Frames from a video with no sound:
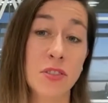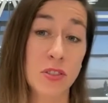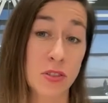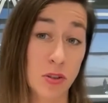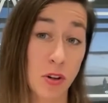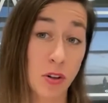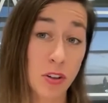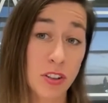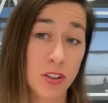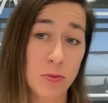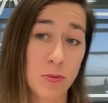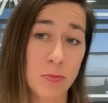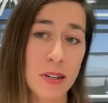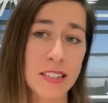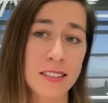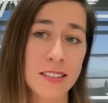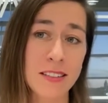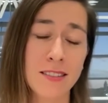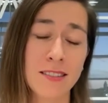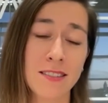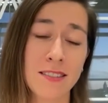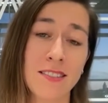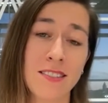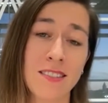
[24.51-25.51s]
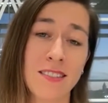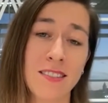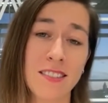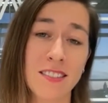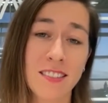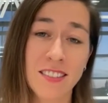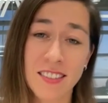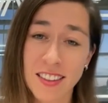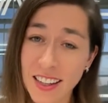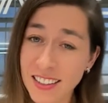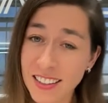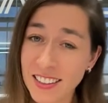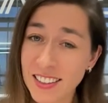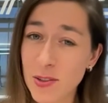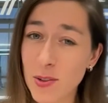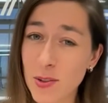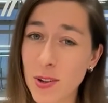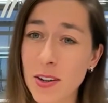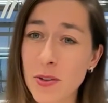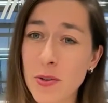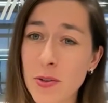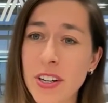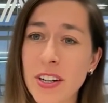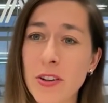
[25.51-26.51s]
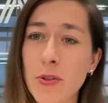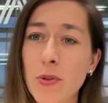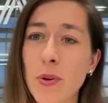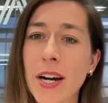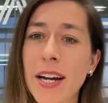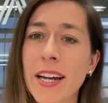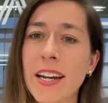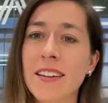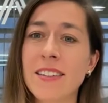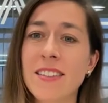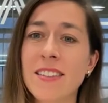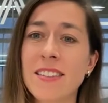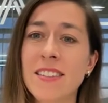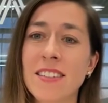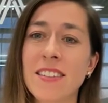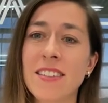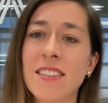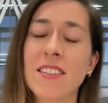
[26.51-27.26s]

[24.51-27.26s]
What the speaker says: document that you are required